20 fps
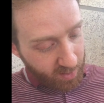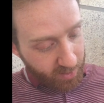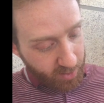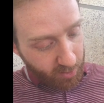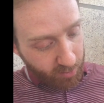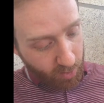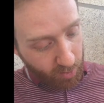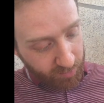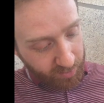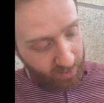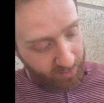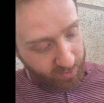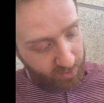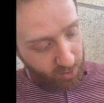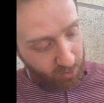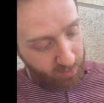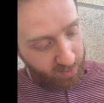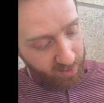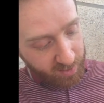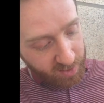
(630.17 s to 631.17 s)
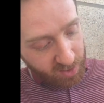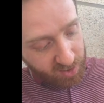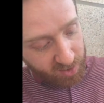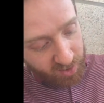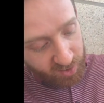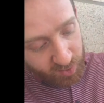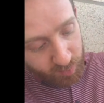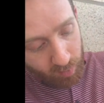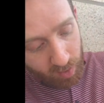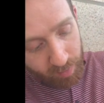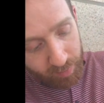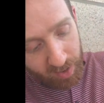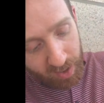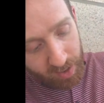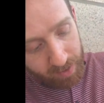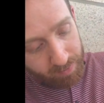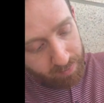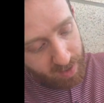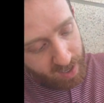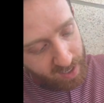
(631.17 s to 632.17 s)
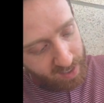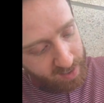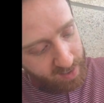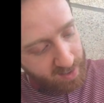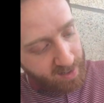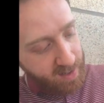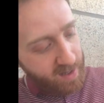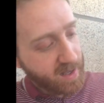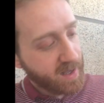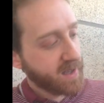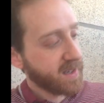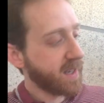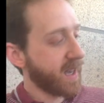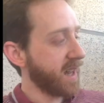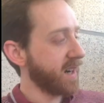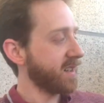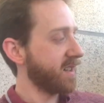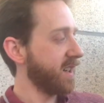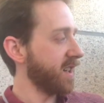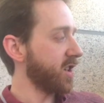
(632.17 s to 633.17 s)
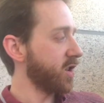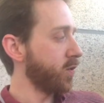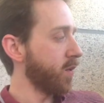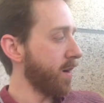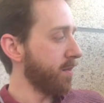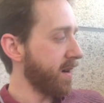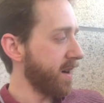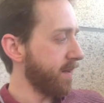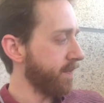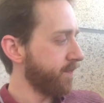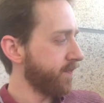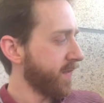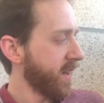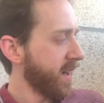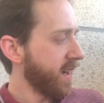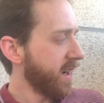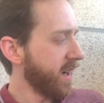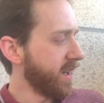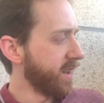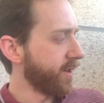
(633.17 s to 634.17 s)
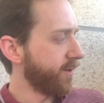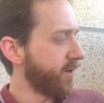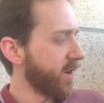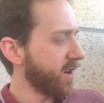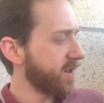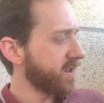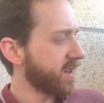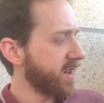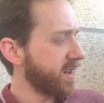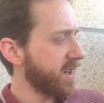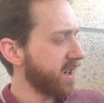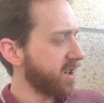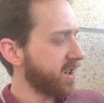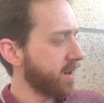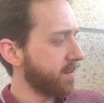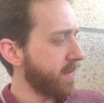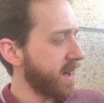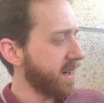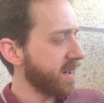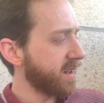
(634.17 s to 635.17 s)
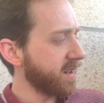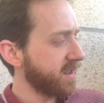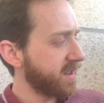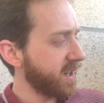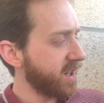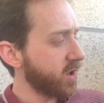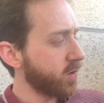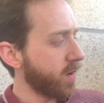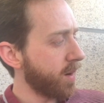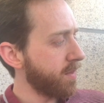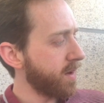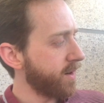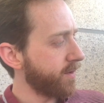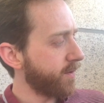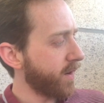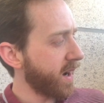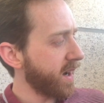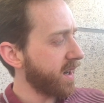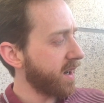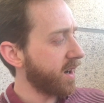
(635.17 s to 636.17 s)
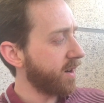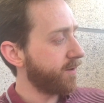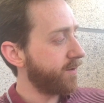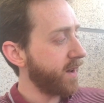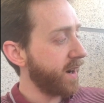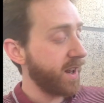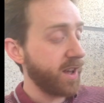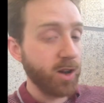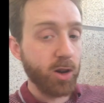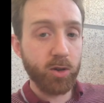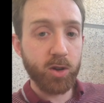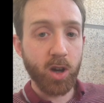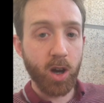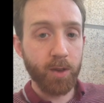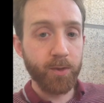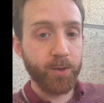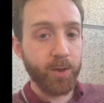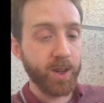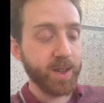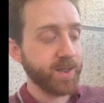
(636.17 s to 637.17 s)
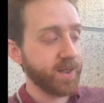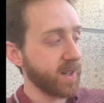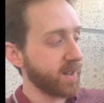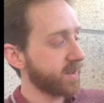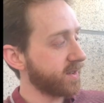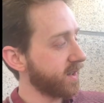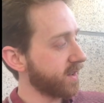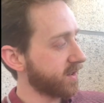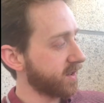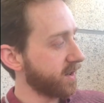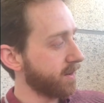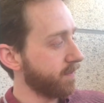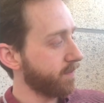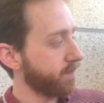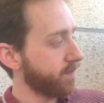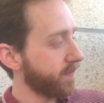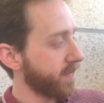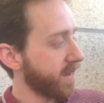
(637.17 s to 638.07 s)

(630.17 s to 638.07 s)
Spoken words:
There are only two conditions whereby men can teach women. In the first condition, men can teach women via a video conferencing system.